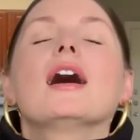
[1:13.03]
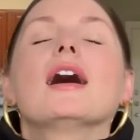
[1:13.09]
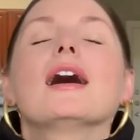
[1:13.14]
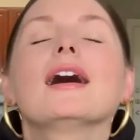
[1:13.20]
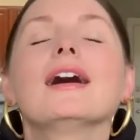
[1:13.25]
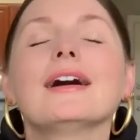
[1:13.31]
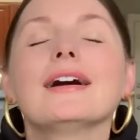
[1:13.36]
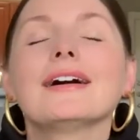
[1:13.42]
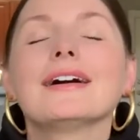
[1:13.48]

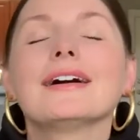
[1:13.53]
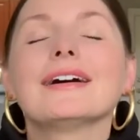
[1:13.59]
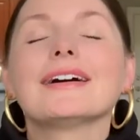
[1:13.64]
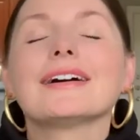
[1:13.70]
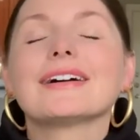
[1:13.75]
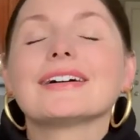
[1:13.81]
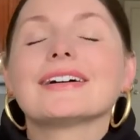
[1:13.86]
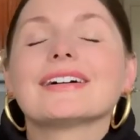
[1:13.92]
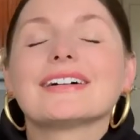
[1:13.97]
Now
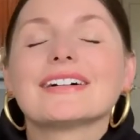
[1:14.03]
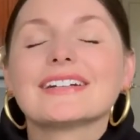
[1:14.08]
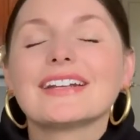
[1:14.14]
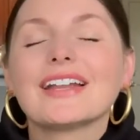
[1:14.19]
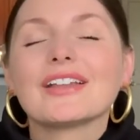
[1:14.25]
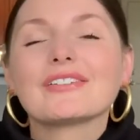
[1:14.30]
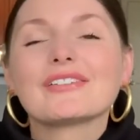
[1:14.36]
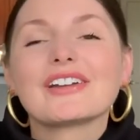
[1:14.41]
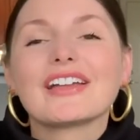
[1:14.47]

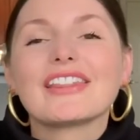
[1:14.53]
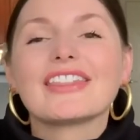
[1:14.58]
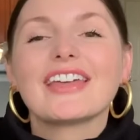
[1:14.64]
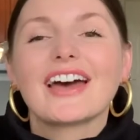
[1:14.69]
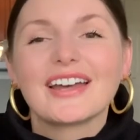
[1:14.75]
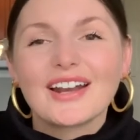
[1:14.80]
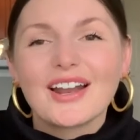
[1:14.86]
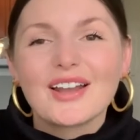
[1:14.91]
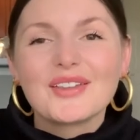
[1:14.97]
that we got
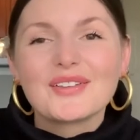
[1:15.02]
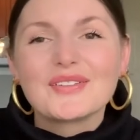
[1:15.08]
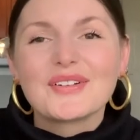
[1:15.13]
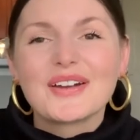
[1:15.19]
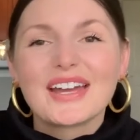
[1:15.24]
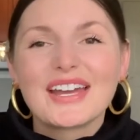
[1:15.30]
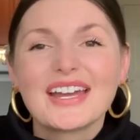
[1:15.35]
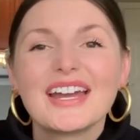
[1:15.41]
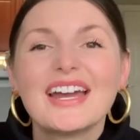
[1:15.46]
that out of the
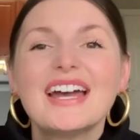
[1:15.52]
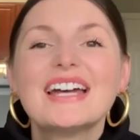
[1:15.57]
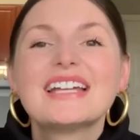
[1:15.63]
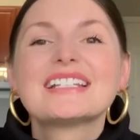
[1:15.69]
way,